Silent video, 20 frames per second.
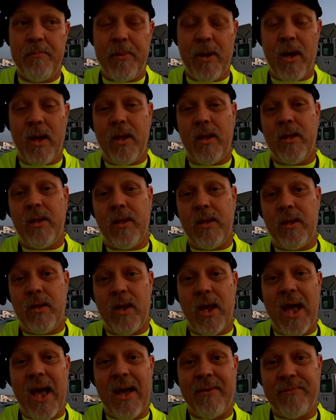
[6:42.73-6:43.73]
But
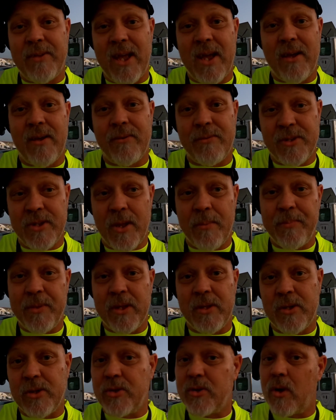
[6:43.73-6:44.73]
you have to have
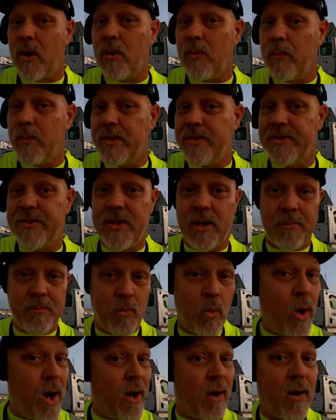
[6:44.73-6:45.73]
something to start with
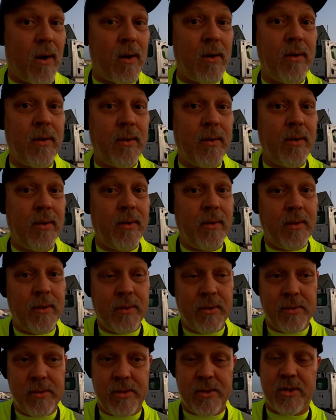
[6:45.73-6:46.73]
somewhere
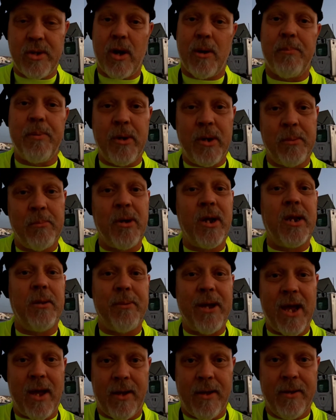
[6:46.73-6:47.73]
to start putting money
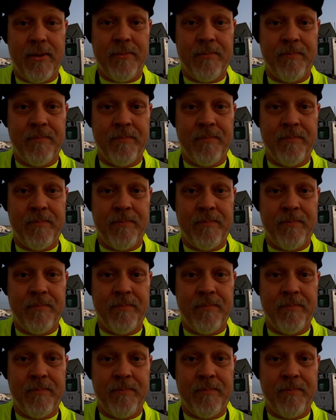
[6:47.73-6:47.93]
back.